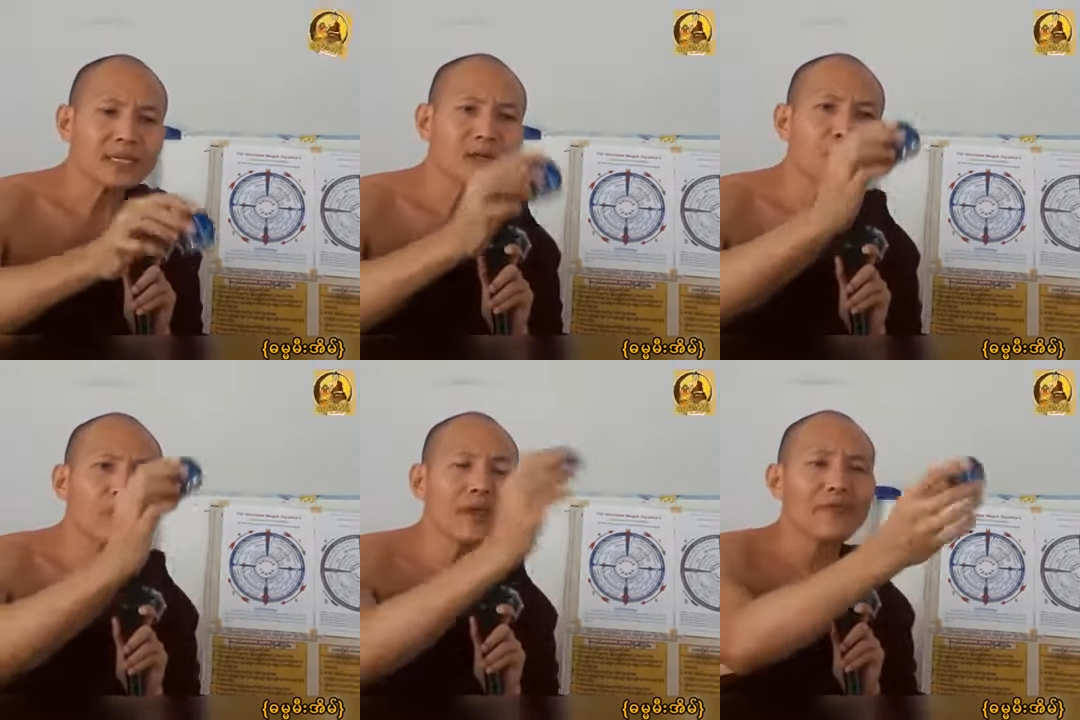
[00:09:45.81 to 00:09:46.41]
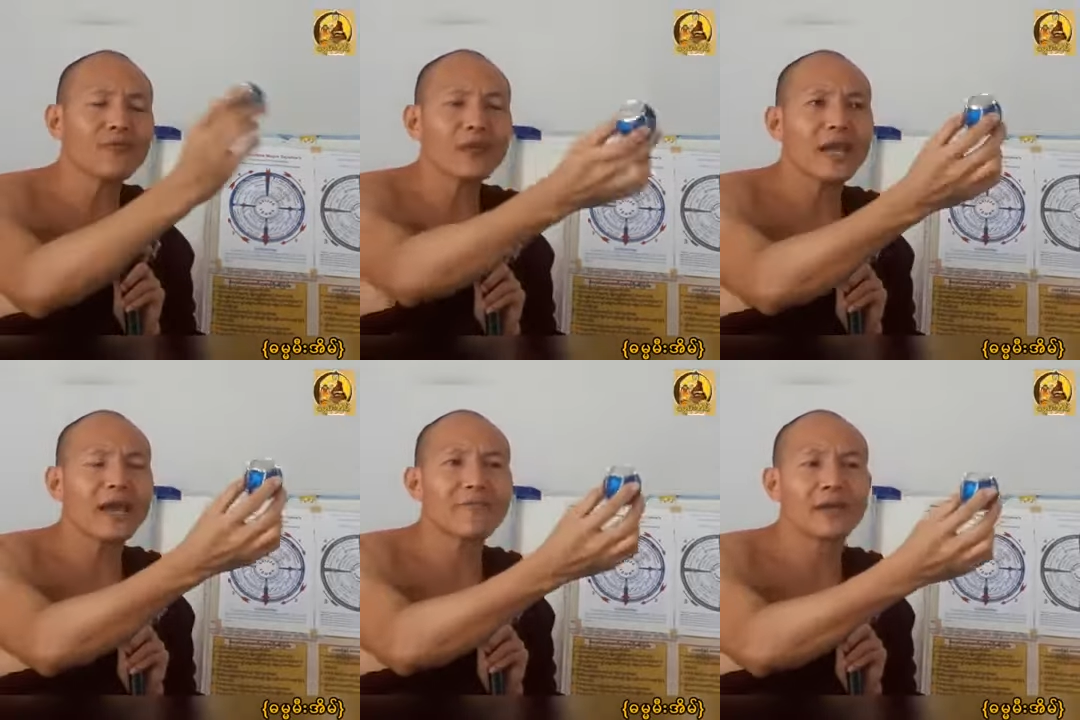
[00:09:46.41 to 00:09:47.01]
So we, if we
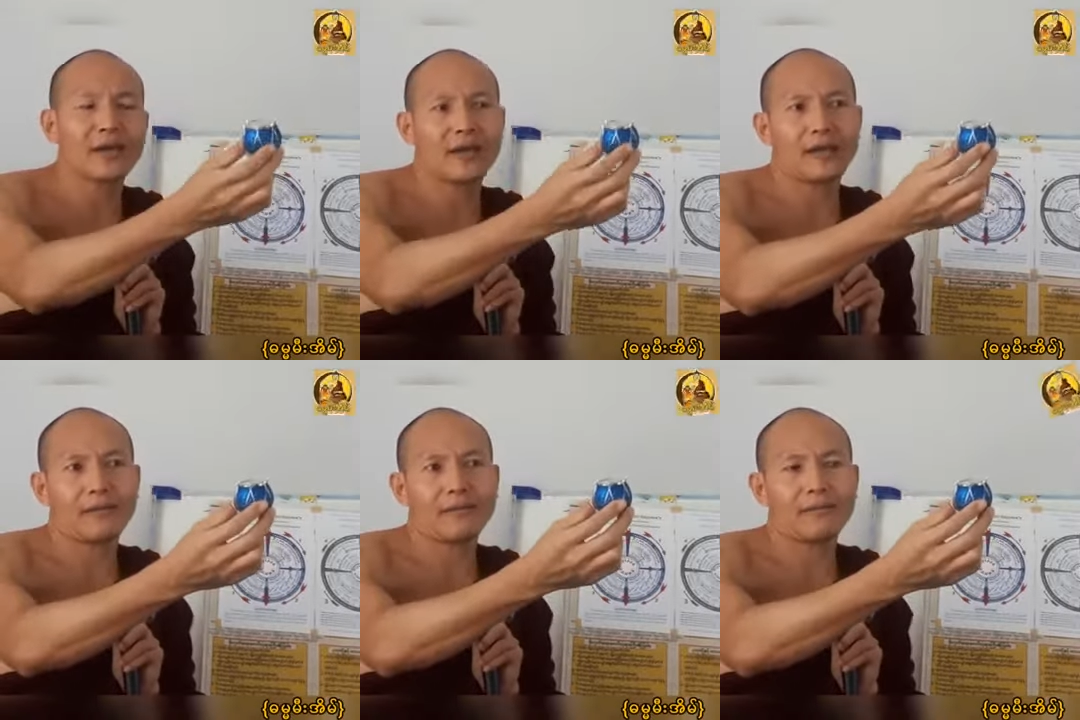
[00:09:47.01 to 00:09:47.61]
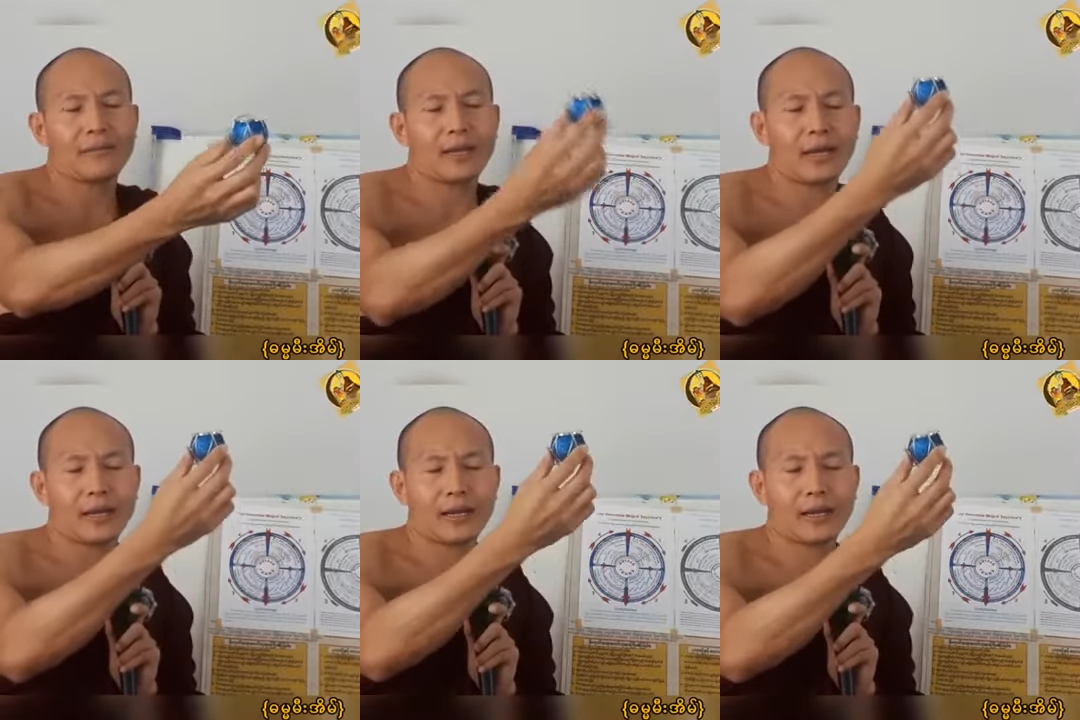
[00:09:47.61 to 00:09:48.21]
have the
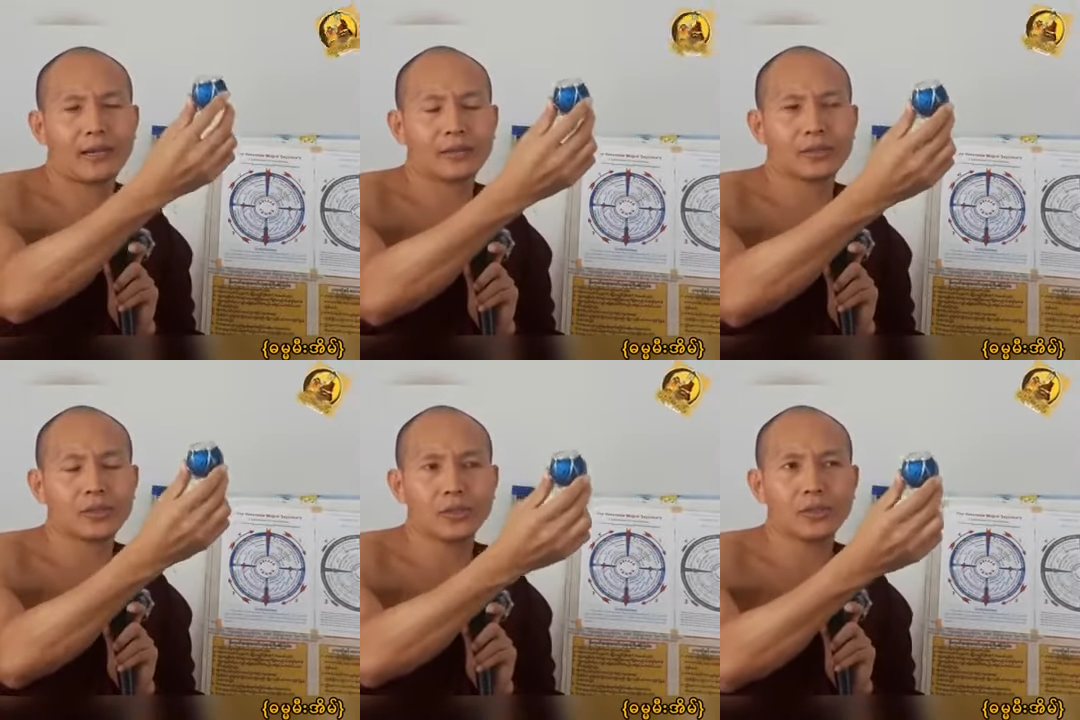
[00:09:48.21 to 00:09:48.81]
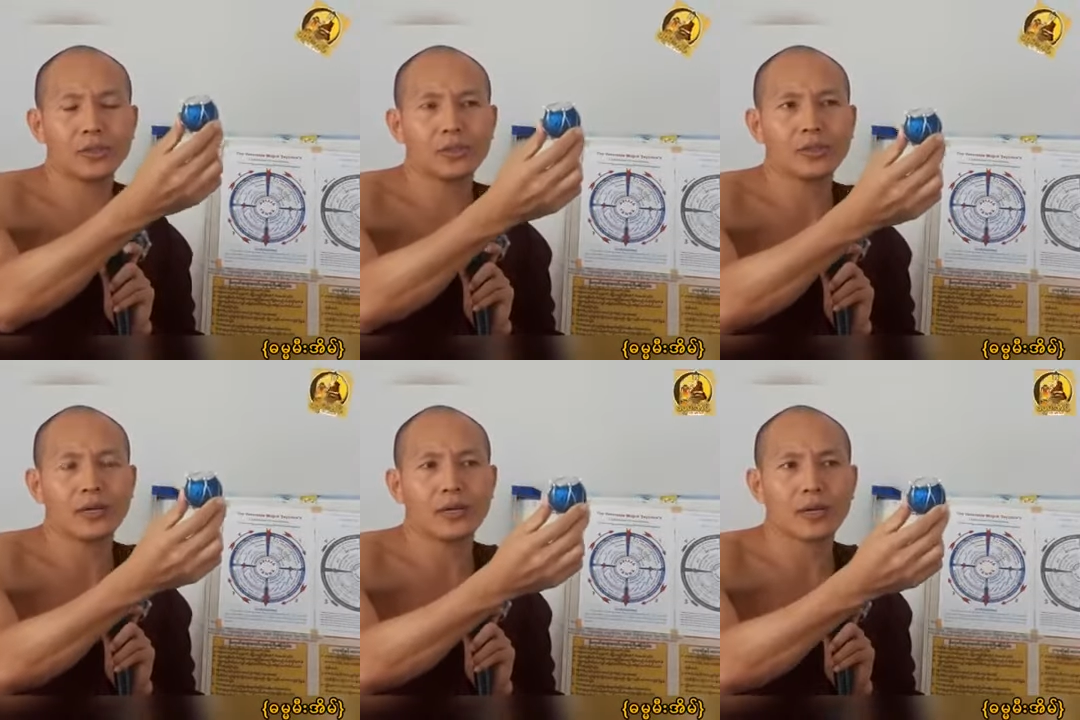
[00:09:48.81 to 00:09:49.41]
uh,
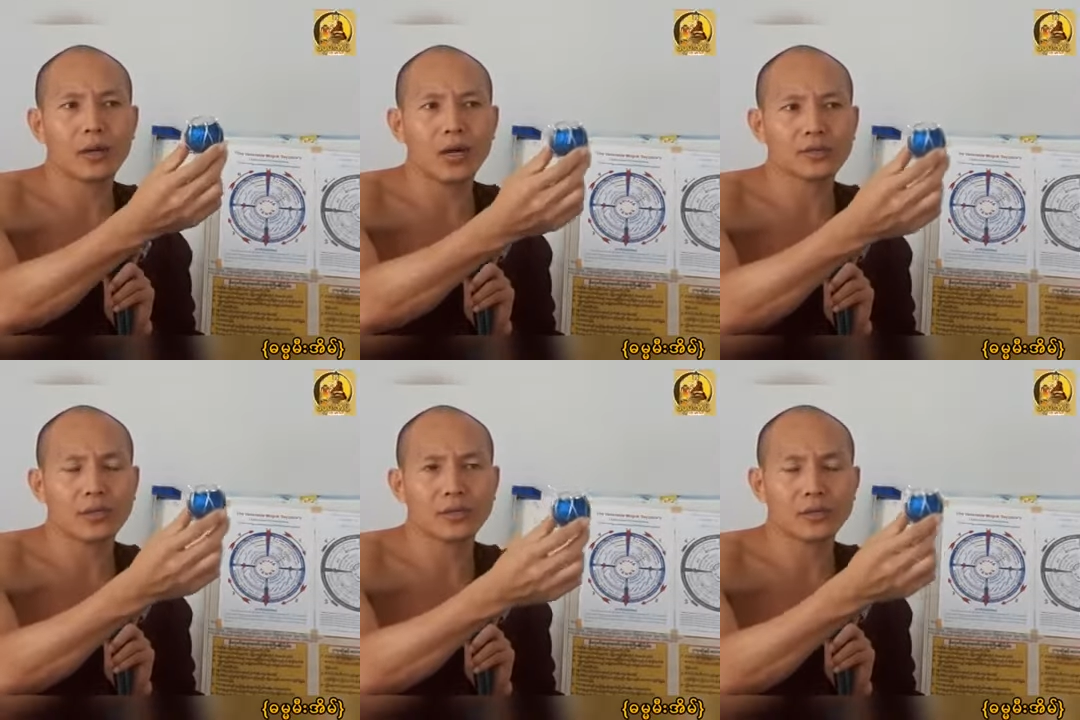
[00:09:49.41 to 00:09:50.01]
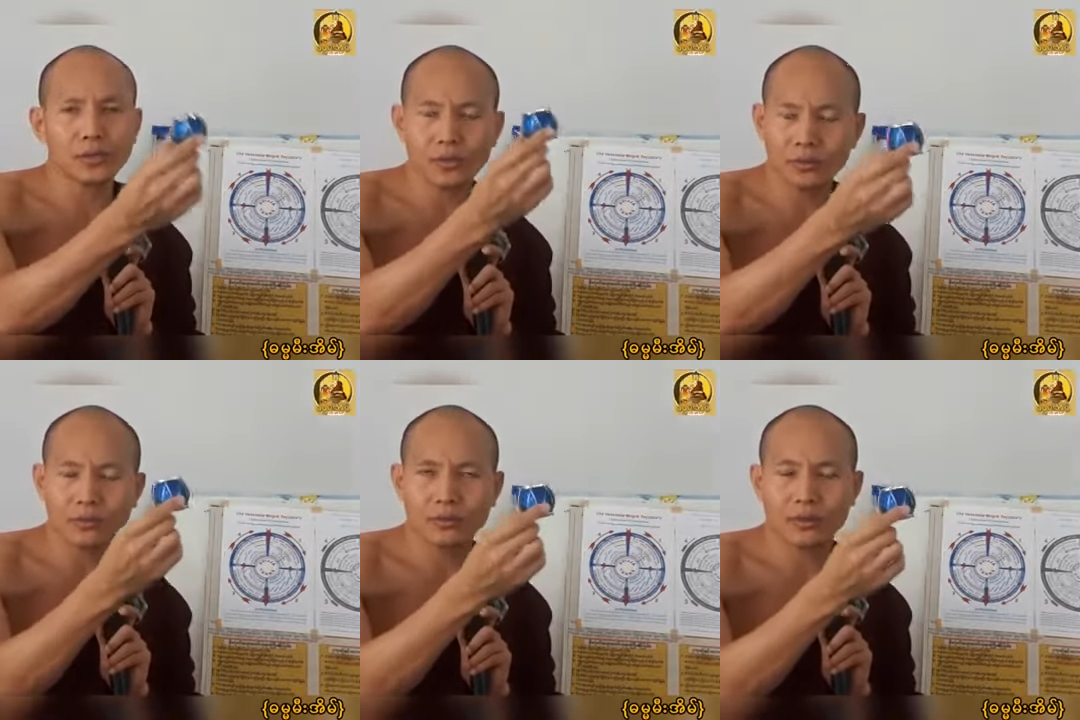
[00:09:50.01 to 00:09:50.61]
two uh, cause on
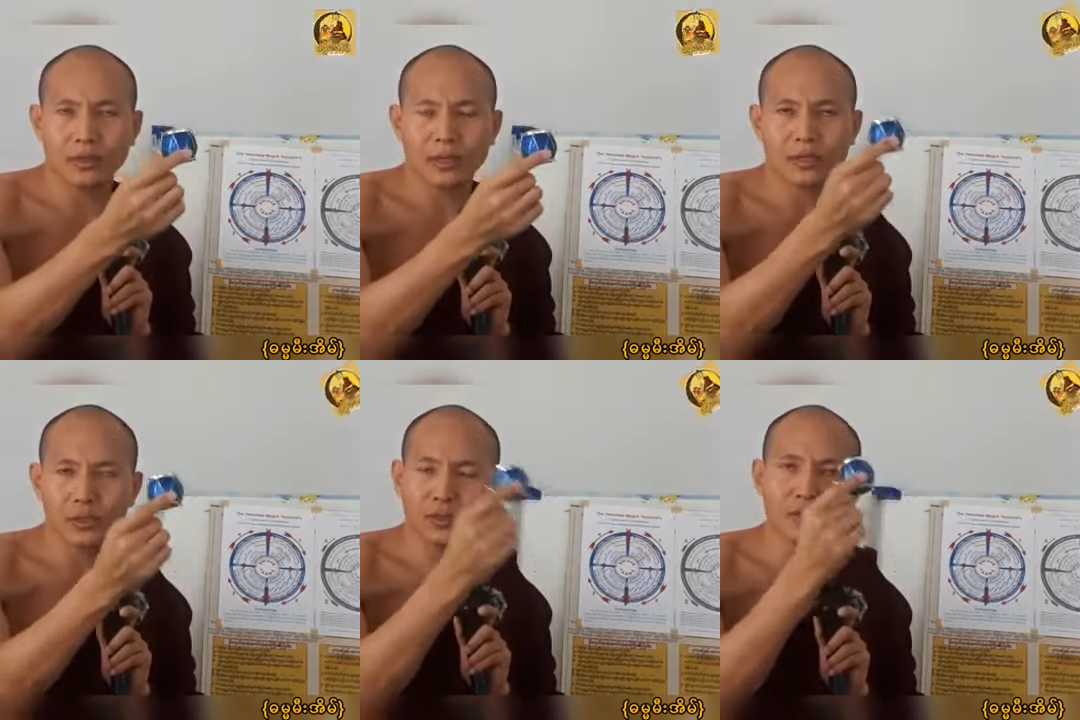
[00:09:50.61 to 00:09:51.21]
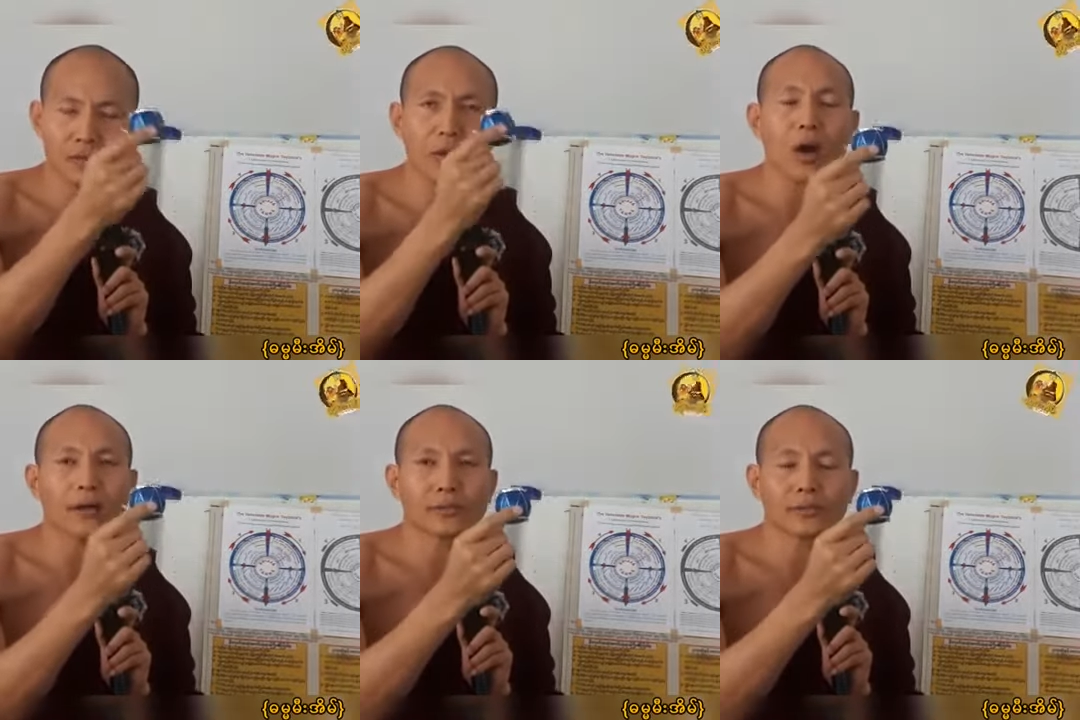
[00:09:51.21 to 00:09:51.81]
two, two, two
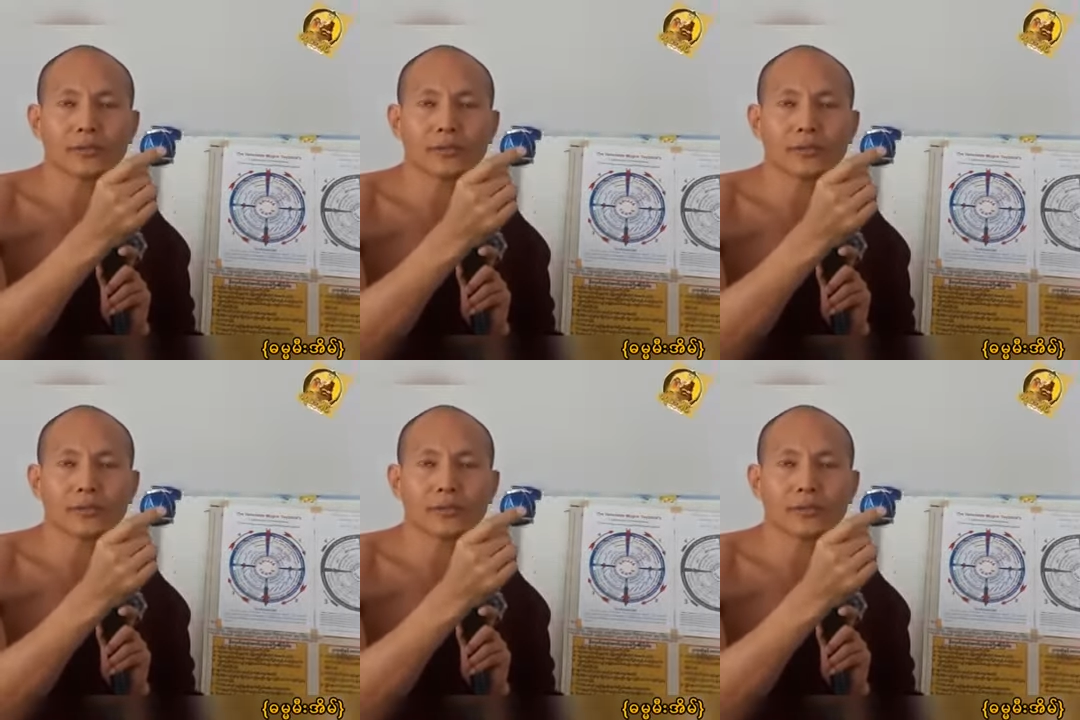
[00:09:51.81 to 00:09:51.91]
cause,